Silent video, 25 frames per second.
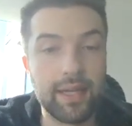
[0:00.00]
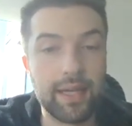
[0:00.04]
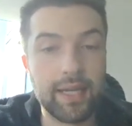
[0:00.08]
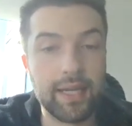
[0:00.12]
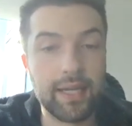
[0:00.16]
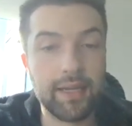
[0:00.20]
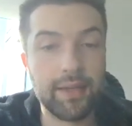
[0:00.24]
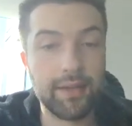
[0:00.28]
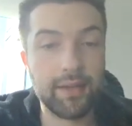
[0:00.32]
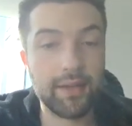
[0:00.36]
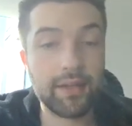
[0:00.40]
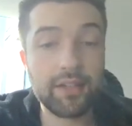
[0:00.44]

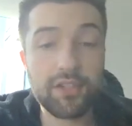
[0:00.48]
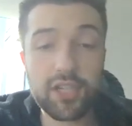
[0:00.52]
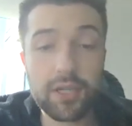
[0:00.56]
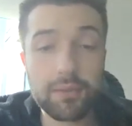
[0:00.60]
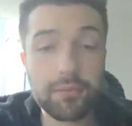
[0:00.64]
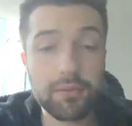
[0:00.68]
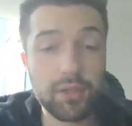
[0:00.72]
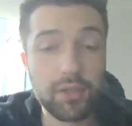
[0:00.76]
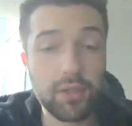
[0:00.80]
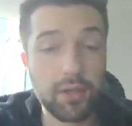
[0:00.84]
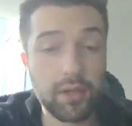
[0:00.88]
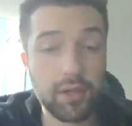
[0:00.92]
And you got
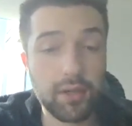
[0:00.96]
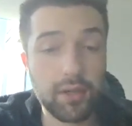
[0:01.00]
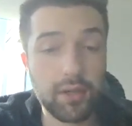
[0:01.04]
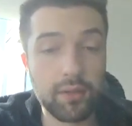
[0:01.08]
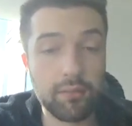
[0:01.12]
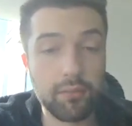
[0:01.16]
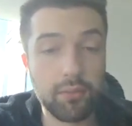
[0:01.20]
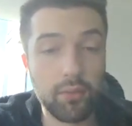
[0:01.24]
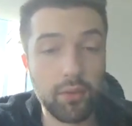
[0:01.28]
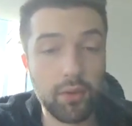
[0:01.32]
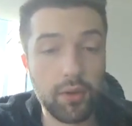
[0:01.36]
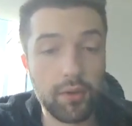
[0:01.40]
James Cook on
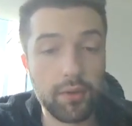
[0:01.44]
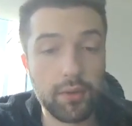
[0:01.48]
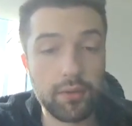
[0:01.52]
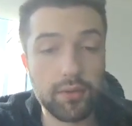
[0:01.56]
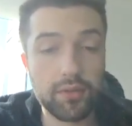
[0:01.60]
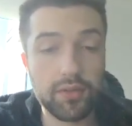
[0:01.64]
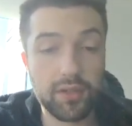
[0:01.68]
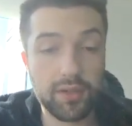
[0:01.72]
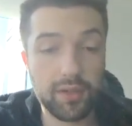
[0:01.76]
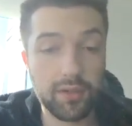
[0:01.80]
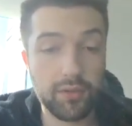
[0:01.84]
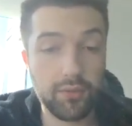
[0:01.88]
the board,
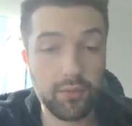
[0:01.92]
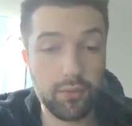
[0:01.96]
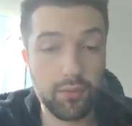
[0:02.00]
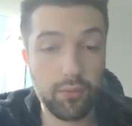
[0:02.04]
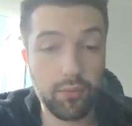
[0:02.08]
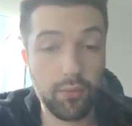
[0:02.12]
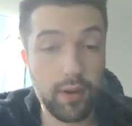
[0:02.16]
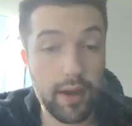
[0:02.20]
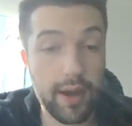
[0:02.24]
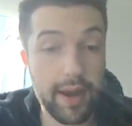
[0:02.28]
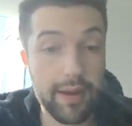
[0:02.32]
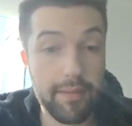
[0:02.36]
who's a
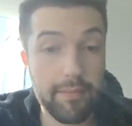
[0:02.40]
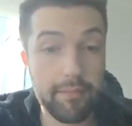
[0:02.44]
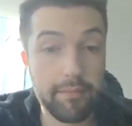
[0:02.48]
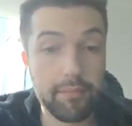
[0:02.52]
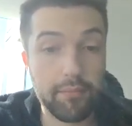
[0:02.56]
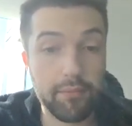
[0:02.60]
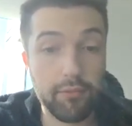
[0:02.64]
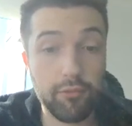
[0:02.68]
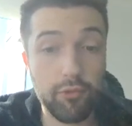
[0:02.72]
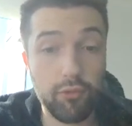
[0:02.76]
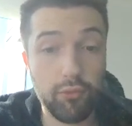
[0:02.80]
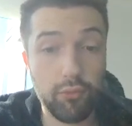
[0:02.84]
great,
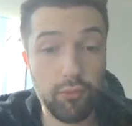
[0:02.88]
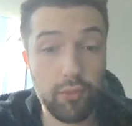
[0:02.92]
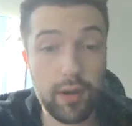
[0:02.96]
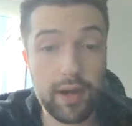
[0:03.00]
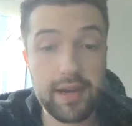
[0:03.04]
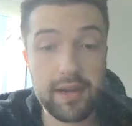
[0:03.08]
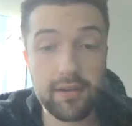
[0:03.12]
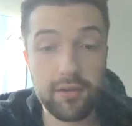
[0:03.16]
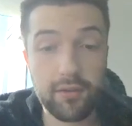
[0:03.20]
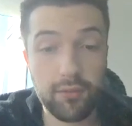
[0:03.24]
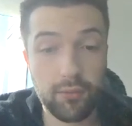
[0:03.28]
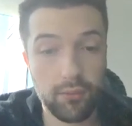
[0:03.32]

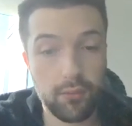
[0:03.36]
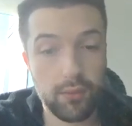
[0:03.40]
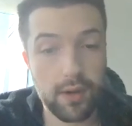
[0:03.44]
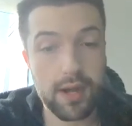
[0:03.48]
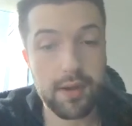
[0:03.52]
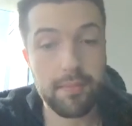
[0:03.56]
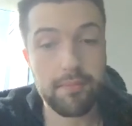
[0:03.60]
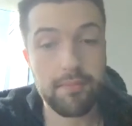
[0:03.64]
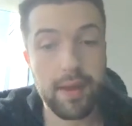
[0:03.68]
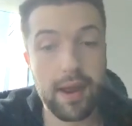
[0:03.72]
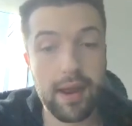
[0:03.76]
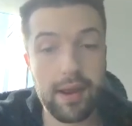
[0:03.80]
great,
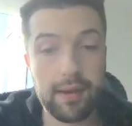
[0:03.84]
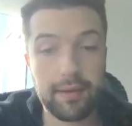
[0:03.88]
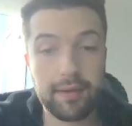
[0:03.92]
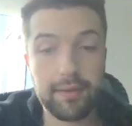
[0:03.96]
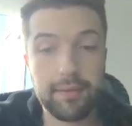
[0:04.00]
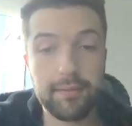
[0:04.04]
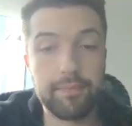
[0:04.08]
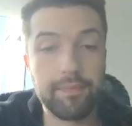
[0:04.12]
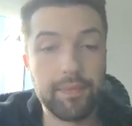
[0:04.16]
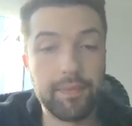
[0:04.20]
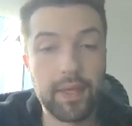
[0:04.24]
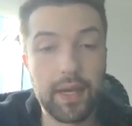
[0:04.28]
great back.
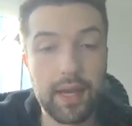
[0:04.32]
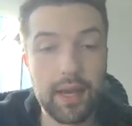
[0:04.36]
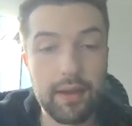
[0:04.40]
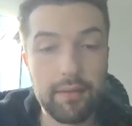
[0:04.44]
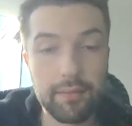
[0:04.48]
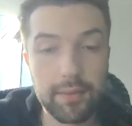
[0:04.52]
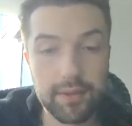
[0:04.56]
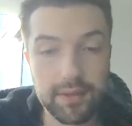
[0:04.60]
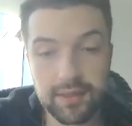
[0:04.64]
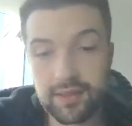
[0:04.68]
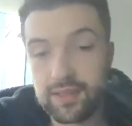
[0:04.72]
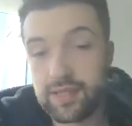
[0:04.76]
I
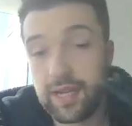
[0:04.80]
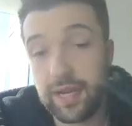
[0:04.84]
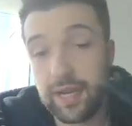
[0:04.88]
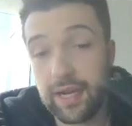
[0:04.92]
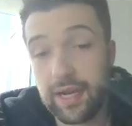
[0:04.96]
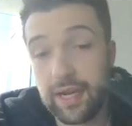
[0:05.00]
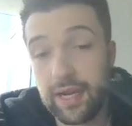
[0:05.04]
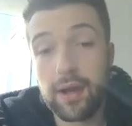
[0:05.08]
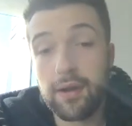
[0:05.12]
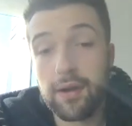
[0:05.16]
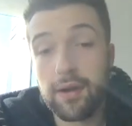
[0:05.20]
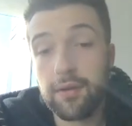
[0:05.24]
have him as a
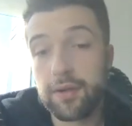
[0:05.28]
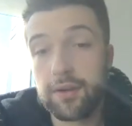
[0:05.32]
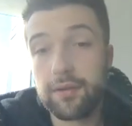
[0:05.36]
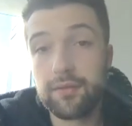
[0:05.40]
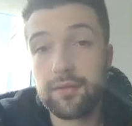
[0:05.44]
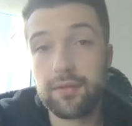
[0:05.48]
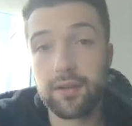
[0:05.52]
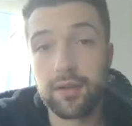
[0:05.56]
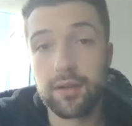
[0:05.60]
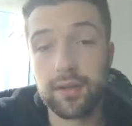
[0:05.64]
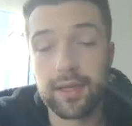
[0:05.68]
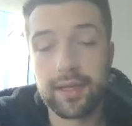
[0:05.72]
second rounder.
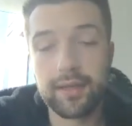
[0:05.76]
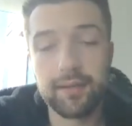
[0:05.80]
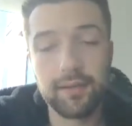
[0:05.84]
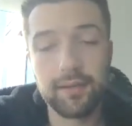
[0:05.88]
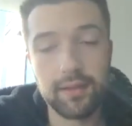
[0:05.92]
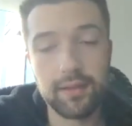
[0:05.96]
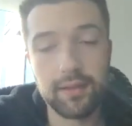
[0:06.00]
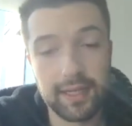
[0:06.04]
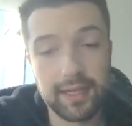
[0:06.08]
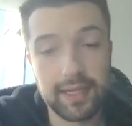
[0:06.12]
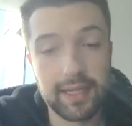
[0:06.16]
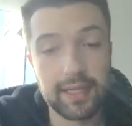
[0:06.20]
Okay.
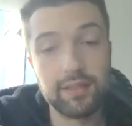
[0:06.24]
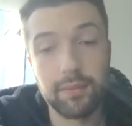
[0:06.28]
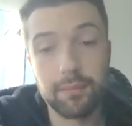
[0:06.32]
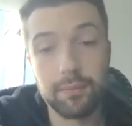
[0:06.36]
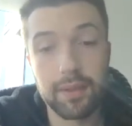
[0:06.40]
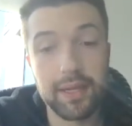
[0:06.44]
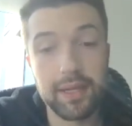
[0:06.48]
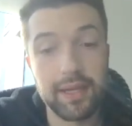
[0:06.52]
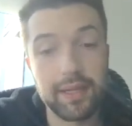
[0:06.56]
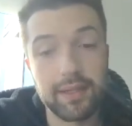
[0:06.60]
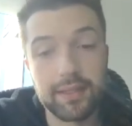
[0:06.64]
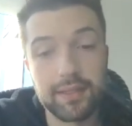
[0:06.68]
Like he's a
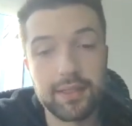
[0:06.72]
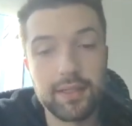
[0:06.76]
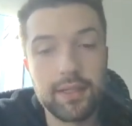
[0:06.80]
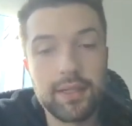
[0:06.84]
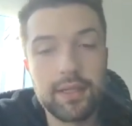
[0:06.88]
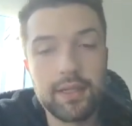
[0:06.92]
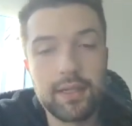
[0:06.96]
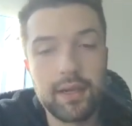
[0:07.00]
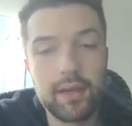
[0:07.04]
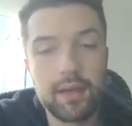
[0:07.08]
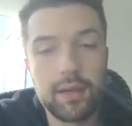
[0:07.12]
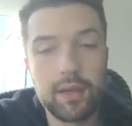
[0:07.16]
beast.
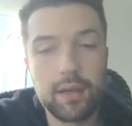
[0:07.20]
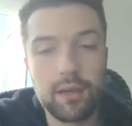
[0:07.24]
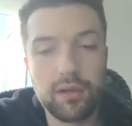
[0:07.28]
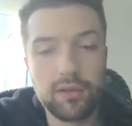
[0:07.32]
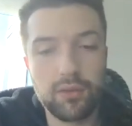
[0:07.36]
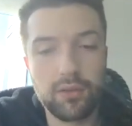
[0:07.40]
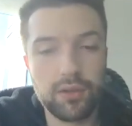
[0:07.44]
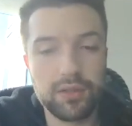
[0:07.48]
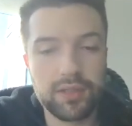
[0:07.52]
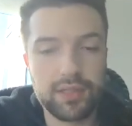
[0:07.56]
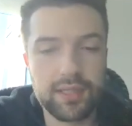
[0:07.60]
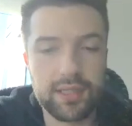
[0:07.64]
Uh,
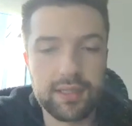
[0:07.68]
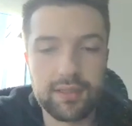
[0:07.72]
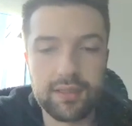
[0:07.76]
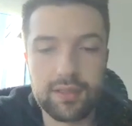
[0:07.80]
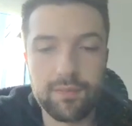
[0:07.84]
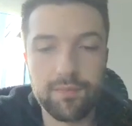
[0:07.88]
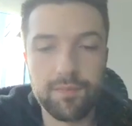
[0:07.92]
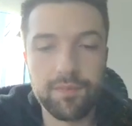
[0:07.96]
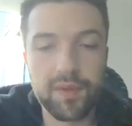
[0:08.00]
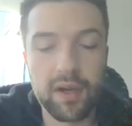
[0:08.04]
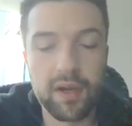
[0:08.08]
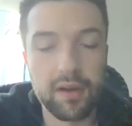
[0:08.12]
of course,
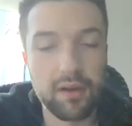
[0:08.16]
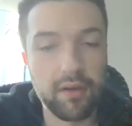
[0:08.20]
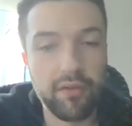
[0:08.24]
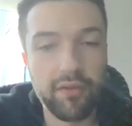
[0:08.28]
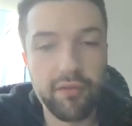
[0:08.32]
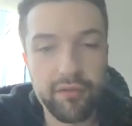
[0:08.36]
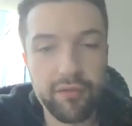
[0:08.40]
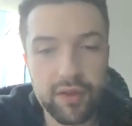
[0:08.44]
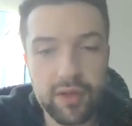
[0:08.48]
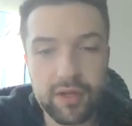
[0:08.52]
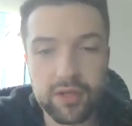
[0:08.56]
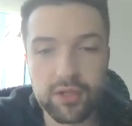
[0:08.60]
that's not an
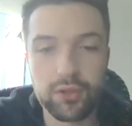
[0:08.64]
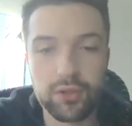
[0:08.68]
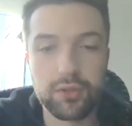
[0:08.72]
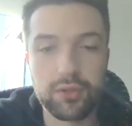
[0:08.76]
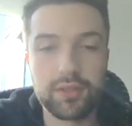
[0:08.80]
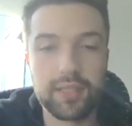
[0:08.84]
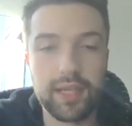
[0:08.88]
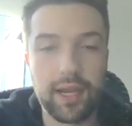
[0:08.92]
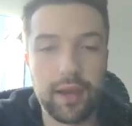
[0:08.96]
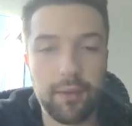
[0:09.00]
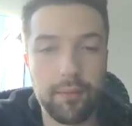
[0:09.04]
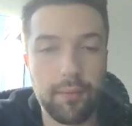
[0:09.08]
official
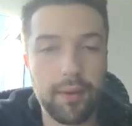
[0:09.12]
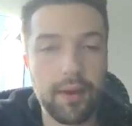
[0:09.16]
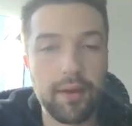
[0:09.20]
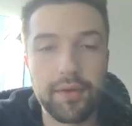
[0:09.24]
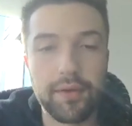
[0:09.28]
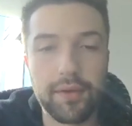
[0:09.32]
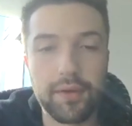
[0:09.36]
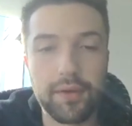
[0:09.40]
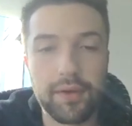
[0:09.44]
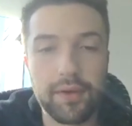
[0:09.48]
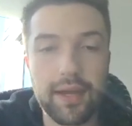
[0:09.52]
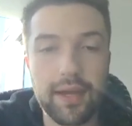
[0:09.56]
second
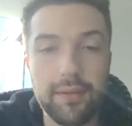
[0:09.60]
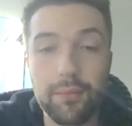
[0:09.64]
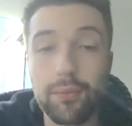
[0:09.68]
rounder yet.